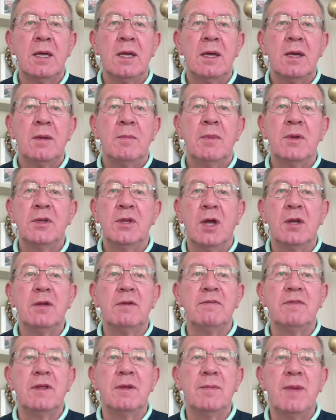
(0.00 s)
but none
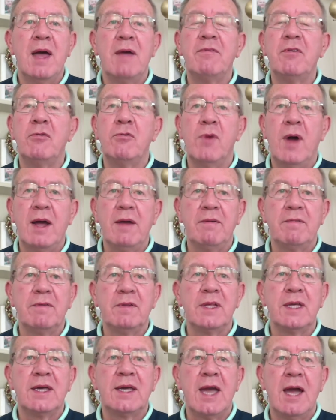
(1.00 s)
of them ever
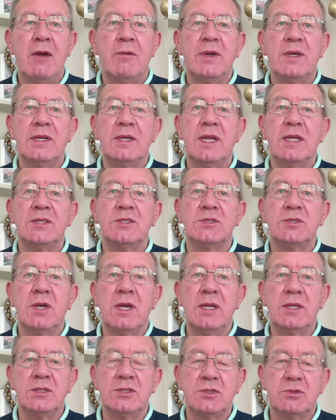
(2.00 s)
rightfully carried an
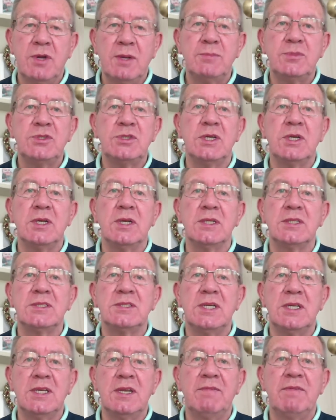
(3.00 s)
inscription as
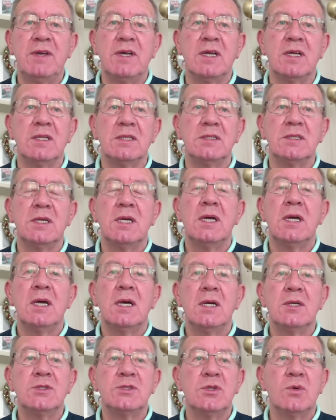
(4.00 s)
significant
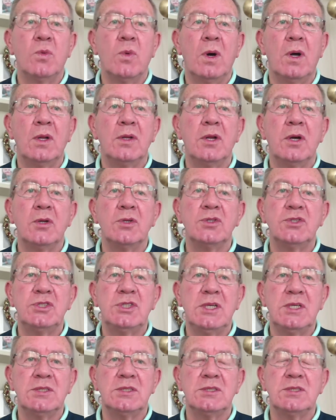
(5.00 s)
as the one on
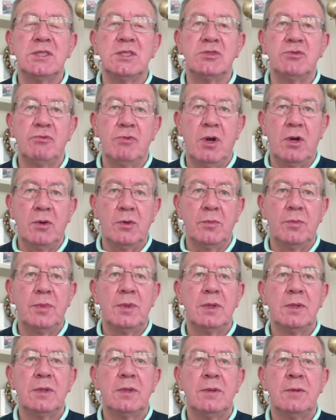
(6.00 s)
Jesus' robe.
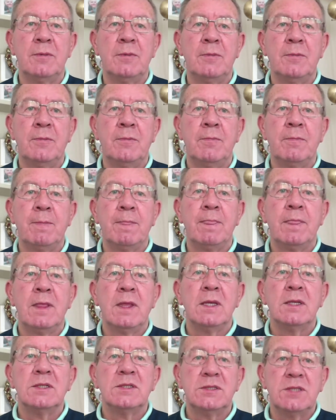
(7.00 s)

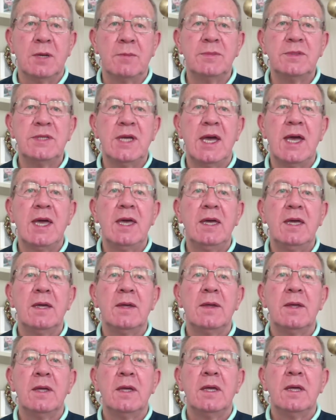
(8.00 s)
Someday,
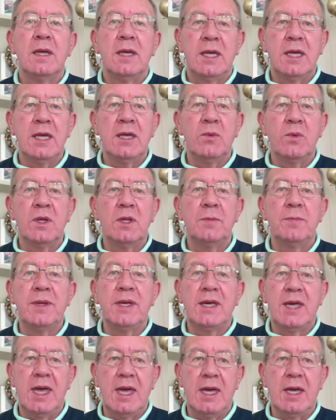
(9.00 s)
he will be
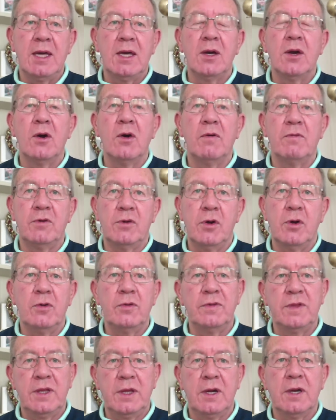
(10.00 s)
king over all
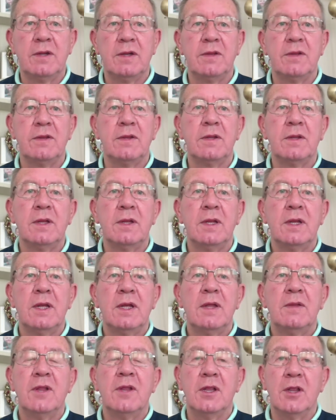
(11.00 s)
the earth,
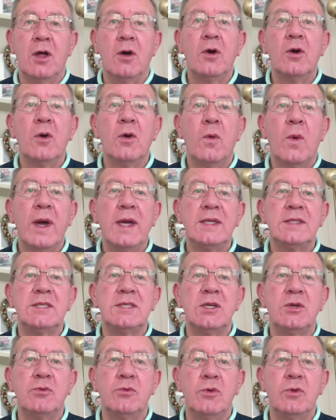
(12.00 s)
the
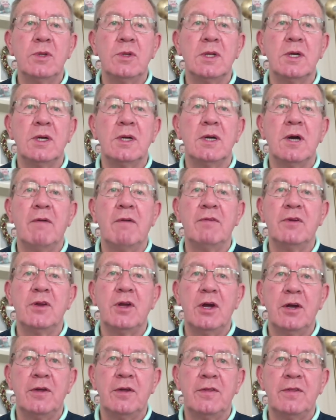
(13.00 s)
long-awaited ruler of
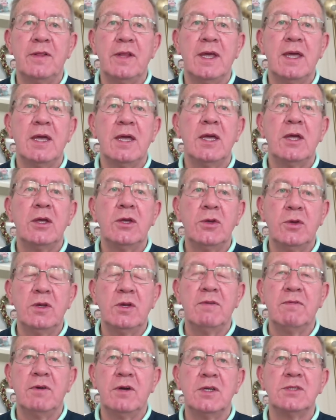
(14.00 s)
an earthly
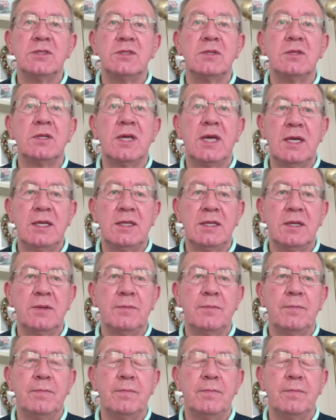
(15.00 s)
universal kingdom.